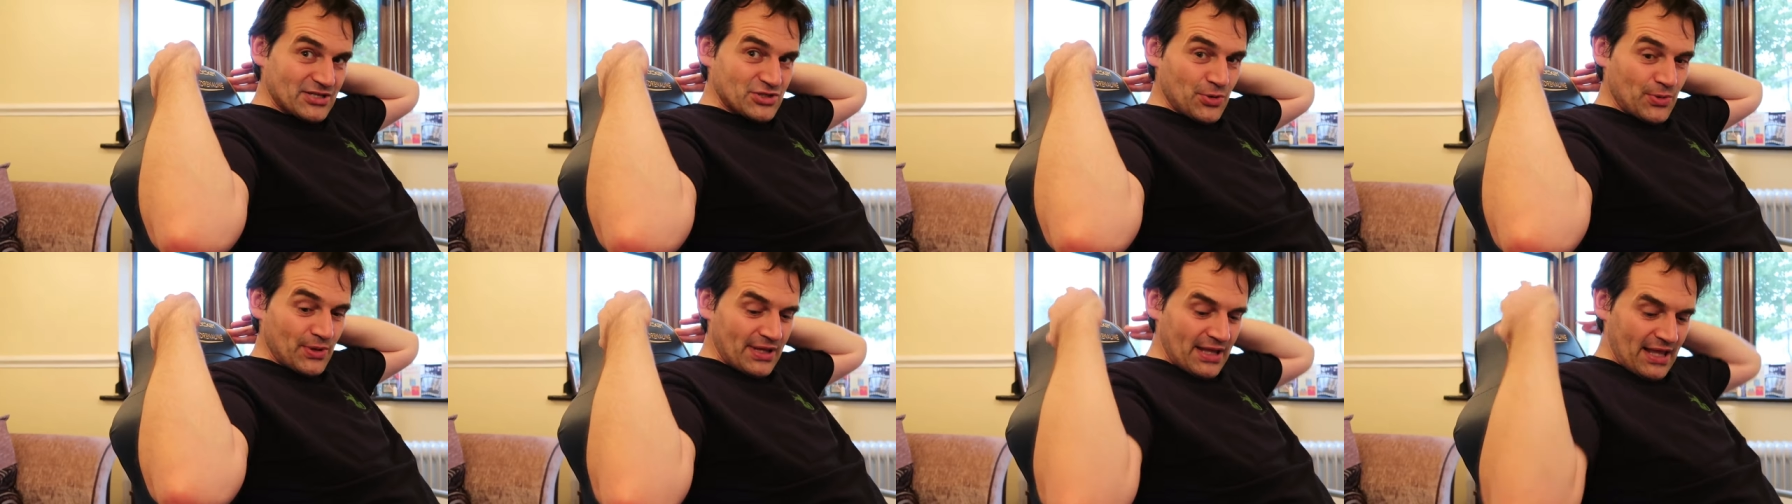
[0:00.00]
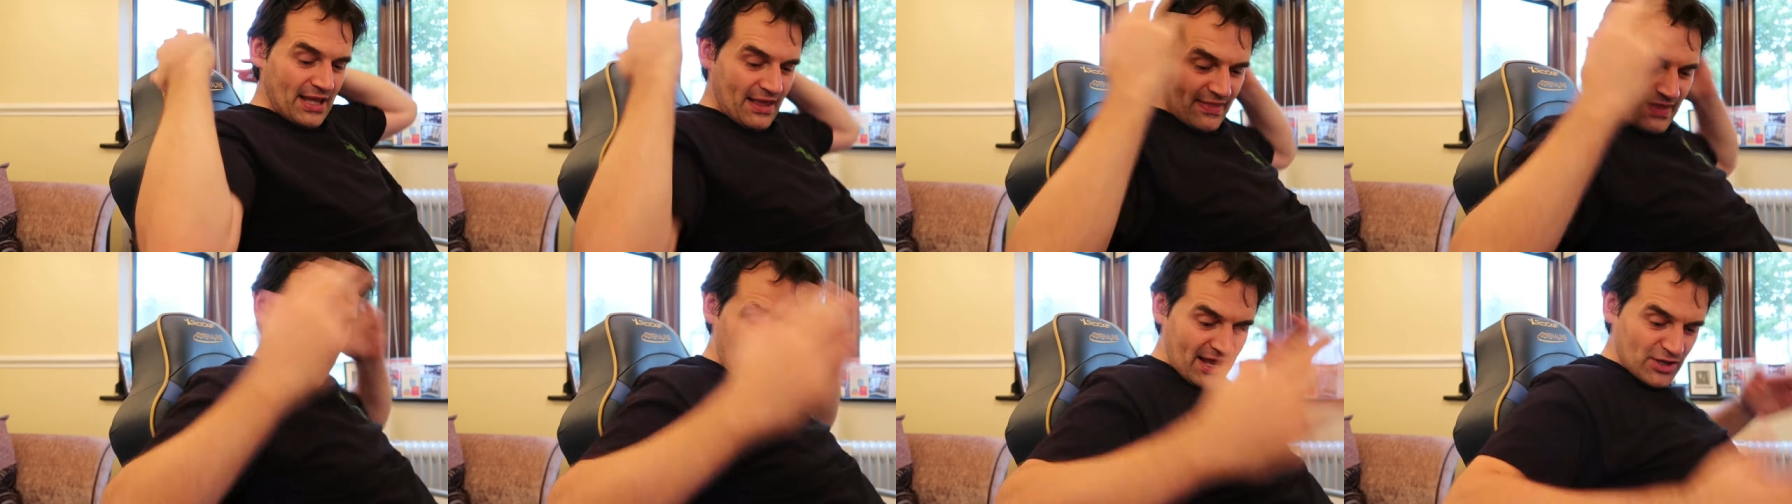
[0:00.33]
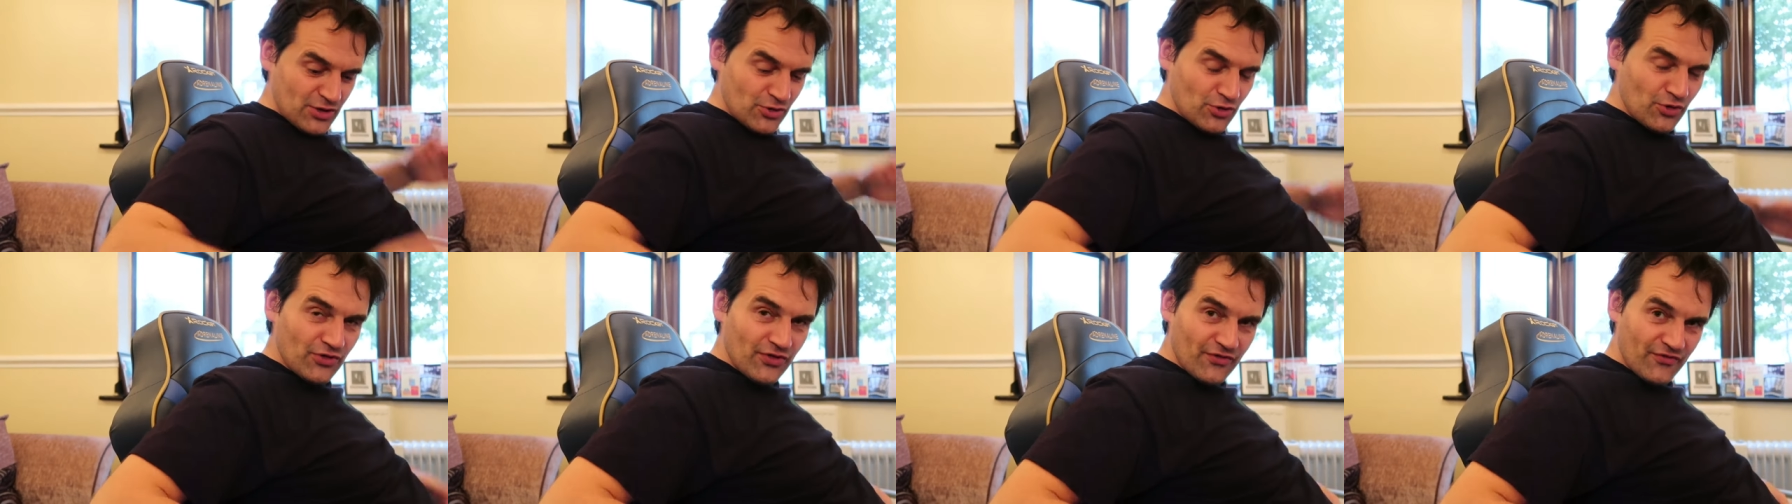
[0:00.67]
so you can hear that, and
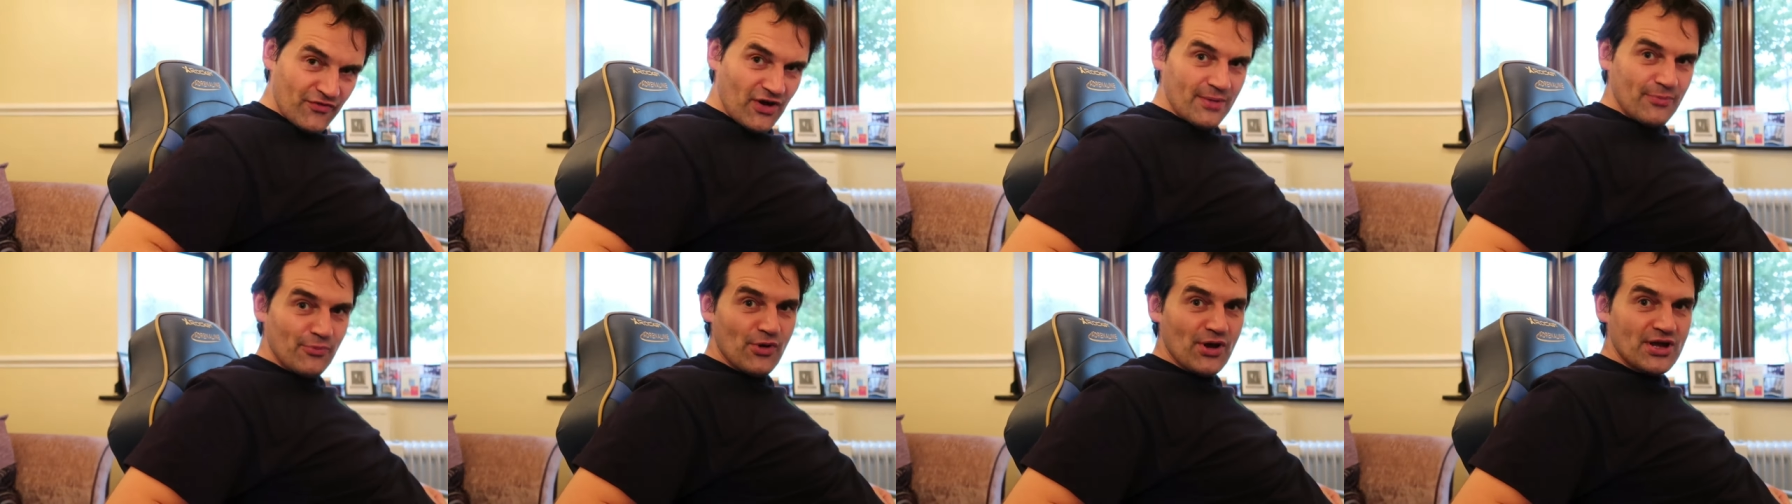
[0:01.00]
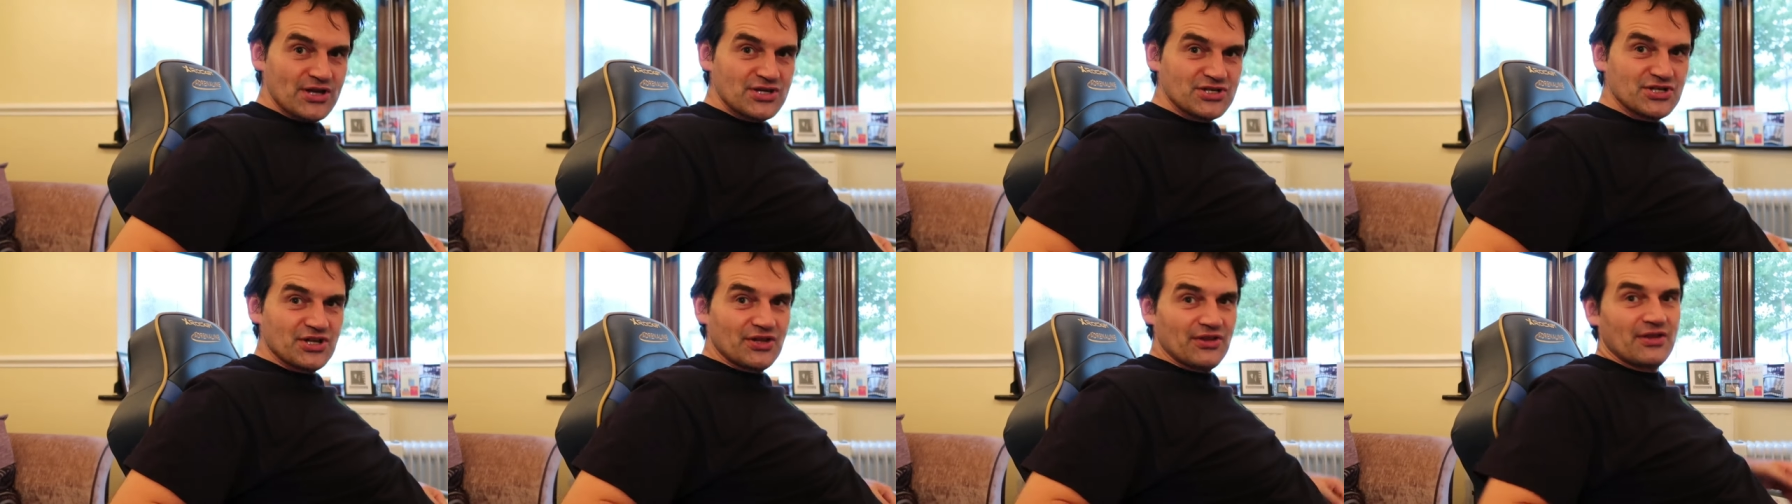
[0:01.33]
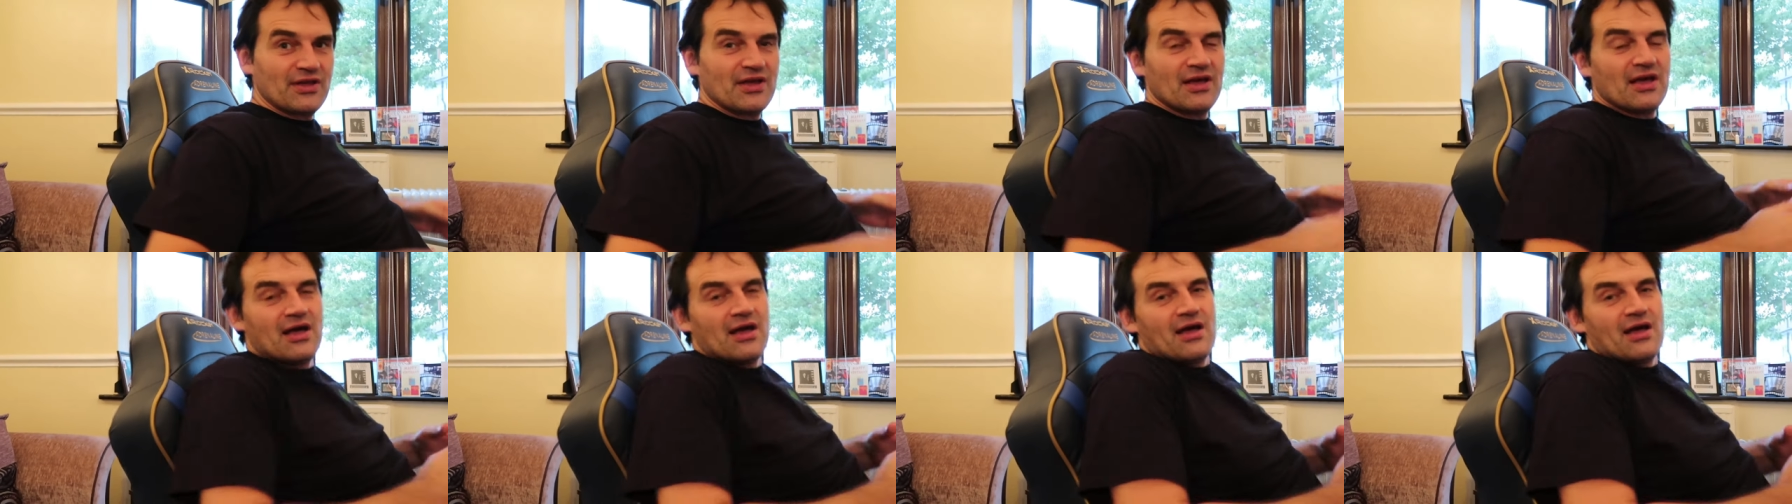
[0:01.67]
you've got the vibration.